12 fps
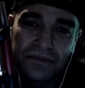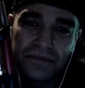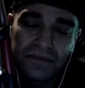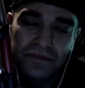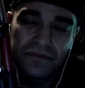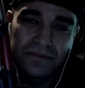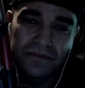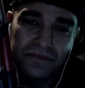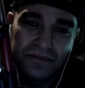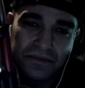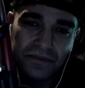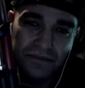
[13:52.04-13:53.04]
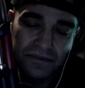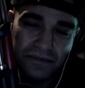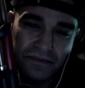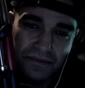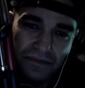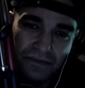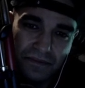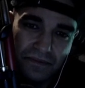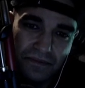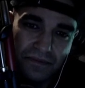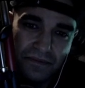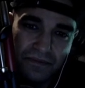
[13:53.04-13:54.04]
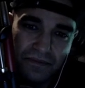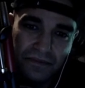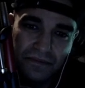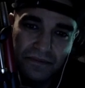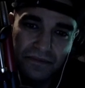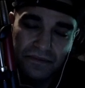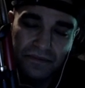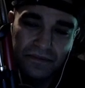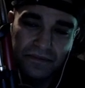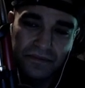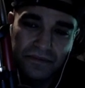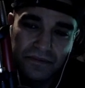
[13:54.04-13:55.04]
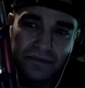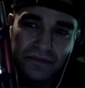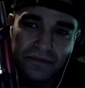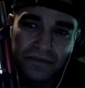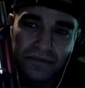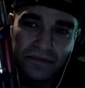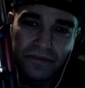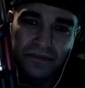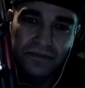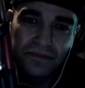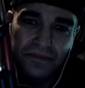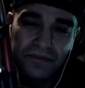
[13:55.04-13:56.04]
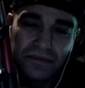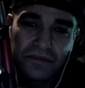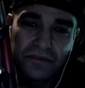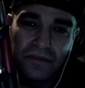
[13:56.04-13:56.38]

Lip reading: (not speaking)